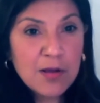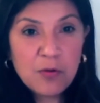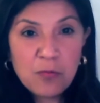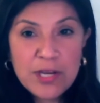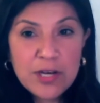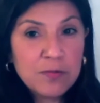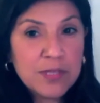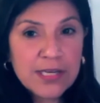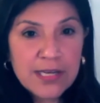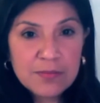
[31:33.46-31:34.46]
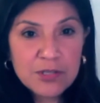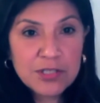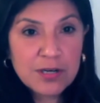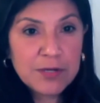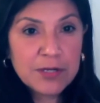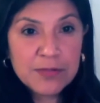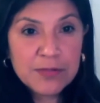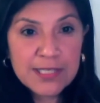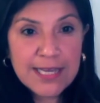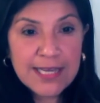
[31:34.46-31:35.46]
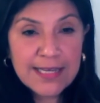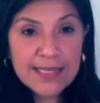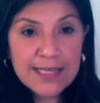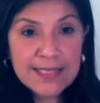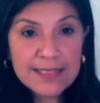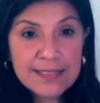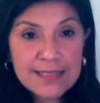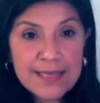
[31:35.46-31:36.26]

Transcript: We know what the numbers are. We know what the data is.